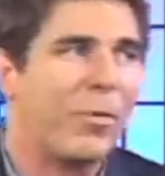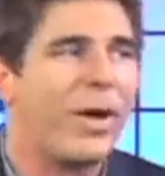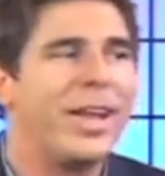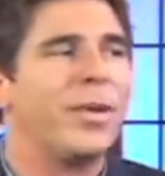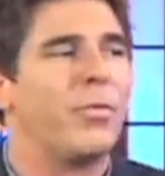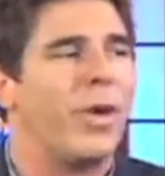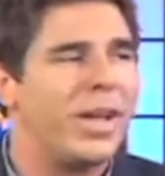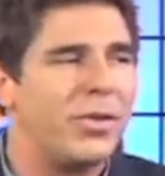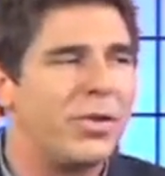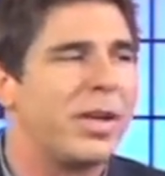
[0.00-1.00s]
what
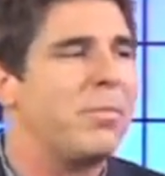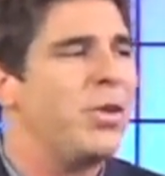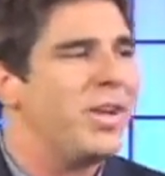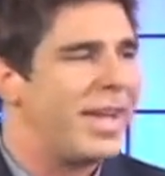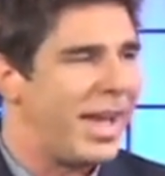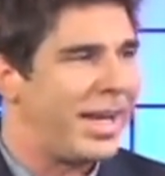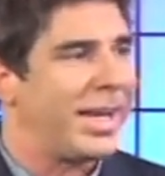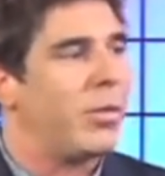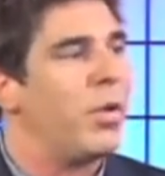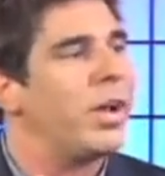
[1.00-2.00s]
are you
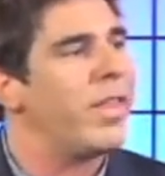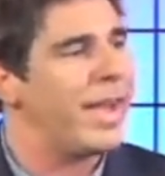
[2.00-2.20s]
communicating, and what are they